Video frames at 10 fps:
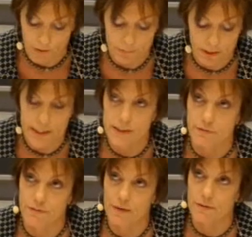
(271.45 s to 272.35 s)
It plays
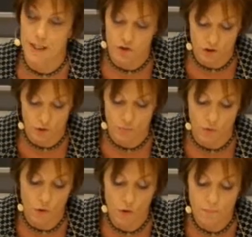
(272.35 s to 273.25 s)
a foundational
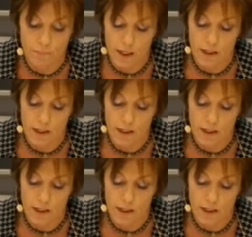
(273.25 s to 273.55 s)
role